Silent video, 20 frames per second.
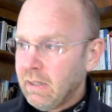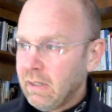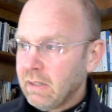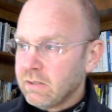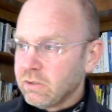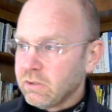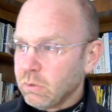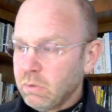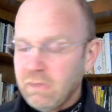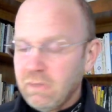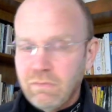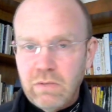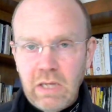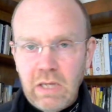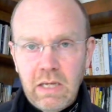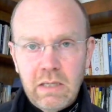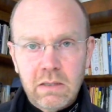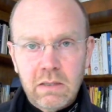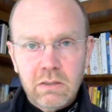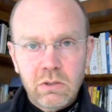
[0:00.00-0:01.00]
So we've
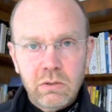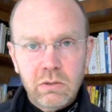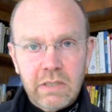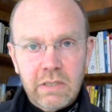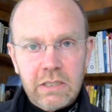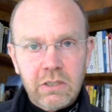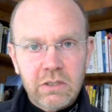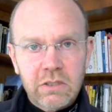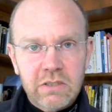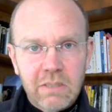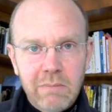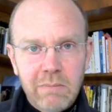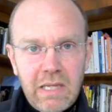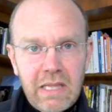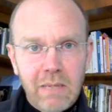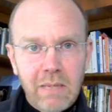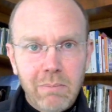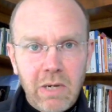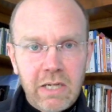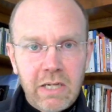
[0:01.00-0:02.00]
taken the two electrons that made
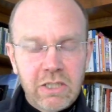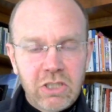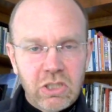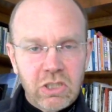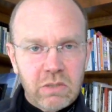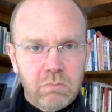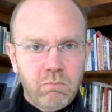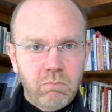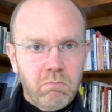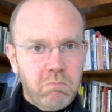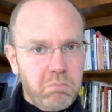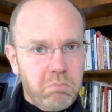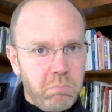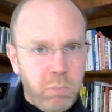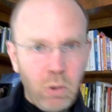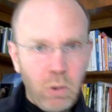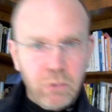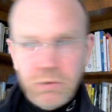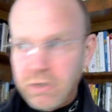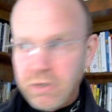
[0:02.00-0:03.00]
that bond and just
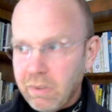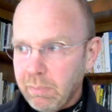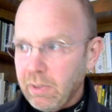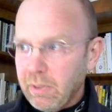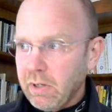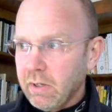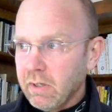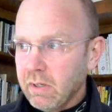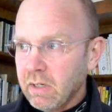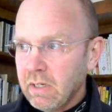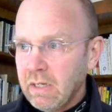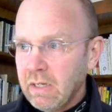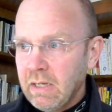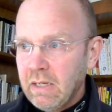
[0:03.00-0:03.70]
pulled it apart.